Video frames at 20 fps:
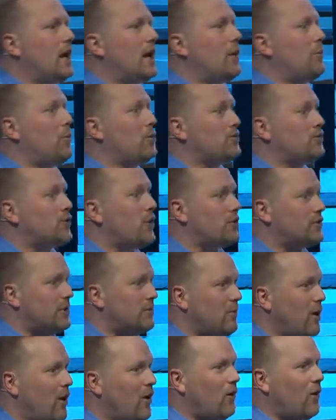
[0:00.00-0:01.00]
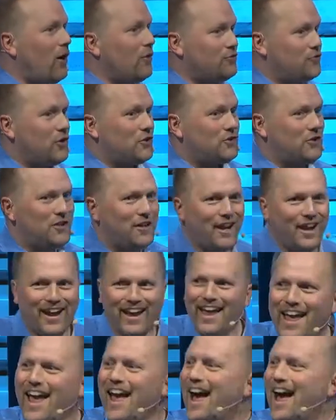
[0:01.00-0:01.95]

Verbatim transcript: And I won't start tomorrow. I'll start today.